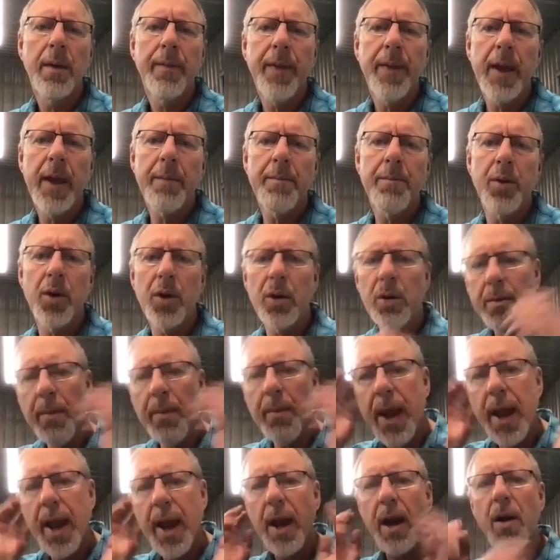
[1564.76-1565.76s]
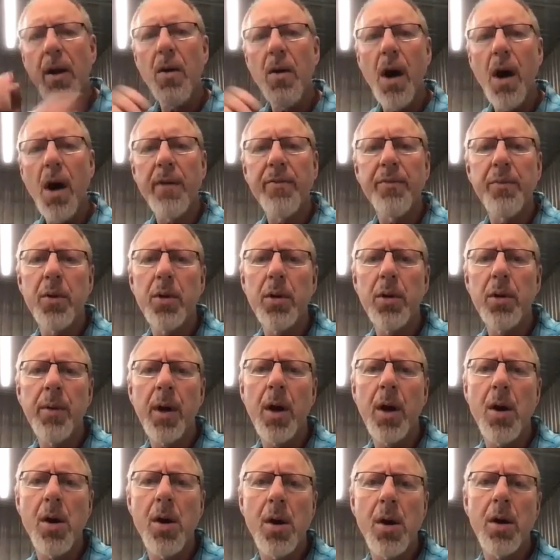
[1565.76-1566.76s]
It burned my hair off, burned my
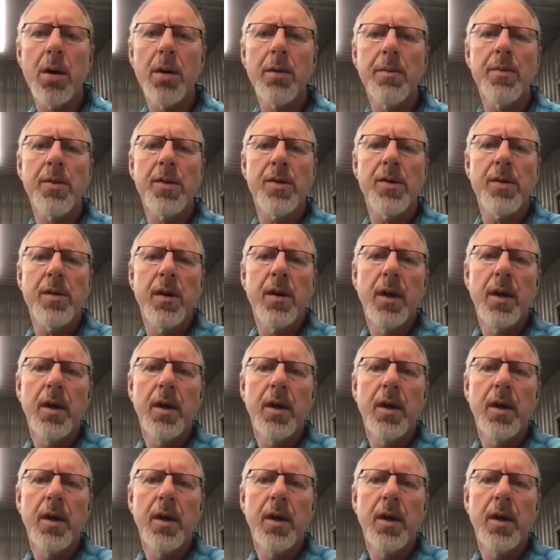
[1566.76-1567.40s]
arms.